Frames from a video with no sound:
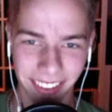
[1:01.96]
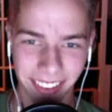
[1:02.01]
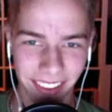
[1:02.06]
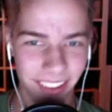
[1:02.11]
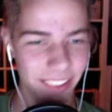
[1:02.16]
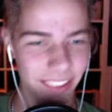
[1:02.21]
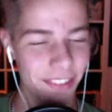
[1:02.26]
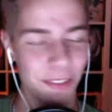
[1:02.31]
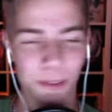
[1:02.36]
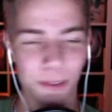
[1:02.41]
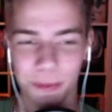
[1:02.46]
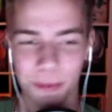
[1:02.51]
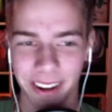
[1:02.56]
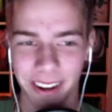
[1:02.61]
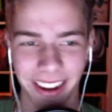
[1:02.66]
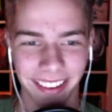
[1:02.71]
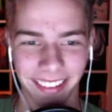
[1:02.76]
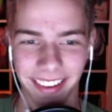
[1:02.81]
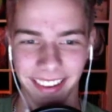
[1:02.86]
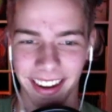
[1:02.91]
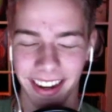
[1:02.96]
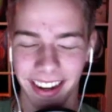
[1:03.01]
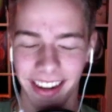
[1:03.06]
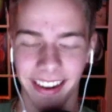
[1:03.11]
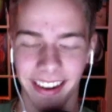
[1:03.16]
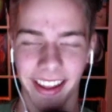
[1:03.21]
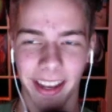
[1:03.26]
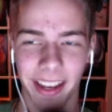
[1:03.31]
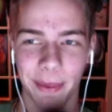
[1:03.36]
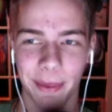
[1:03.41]
Super nice guy.
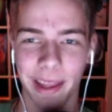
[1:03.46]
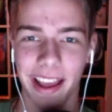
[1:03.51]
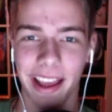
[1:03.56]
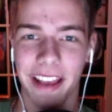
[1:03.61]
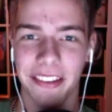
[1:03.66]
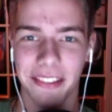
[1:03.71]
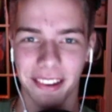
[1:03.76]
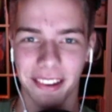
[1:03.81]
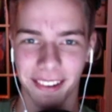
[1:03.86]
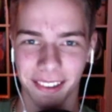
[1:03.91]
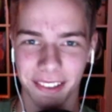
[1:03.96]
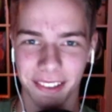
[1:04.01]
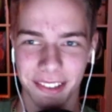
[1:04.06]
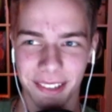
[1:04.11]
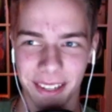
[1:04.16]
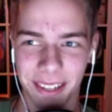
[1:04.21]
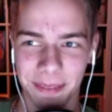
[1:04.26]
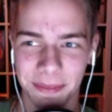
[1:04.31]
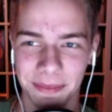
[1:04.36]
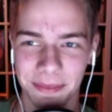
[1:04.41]
Had a blast talking to him.